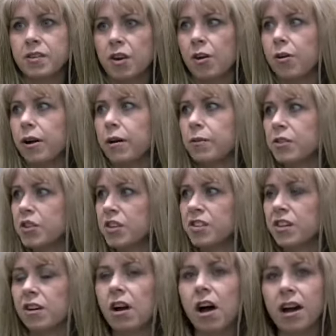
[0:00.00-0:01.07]
So it was
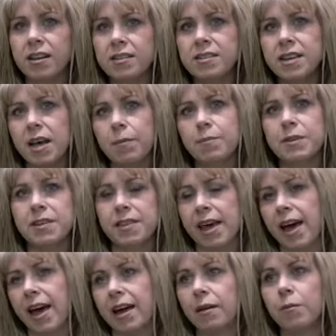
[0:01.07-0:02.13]
just a concept
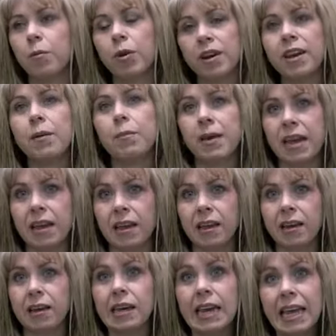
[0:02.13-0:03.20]
that wouldn't it be